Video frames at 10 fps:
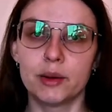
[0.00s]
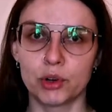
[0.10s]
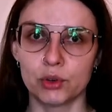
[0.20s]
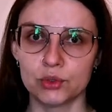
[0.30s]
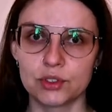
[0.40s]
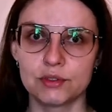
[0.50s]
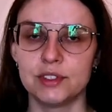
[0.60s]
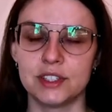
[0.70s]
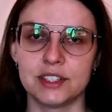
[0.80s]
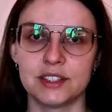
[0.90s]
oppose
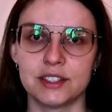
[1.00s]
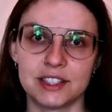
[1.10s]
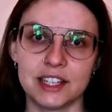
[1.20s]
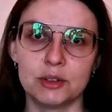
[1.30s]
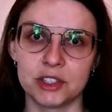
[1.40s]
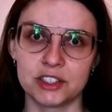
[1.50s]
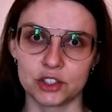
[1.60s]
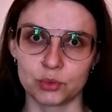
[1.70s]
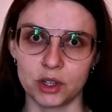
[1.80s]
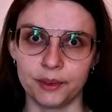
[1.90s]
this statement
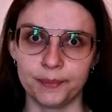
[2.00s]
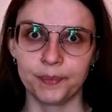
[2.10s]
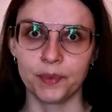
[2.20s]
as well.